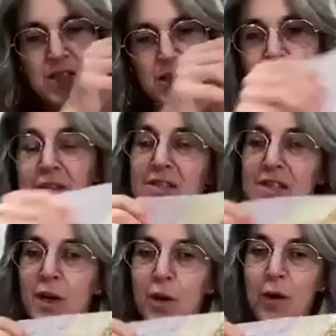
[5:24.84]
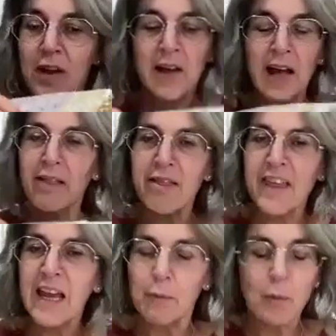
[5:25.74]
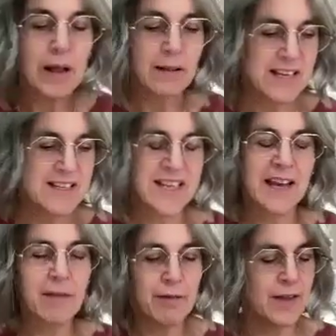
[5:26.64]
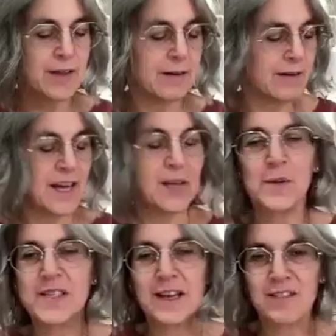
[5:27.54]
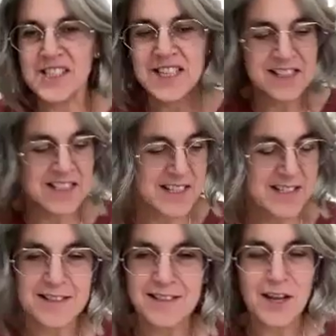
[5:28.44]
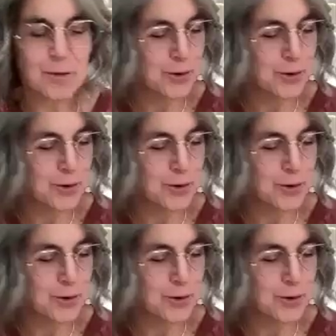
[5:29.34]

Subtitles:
turned. So I think, well, I say I think I always have these ideas and don't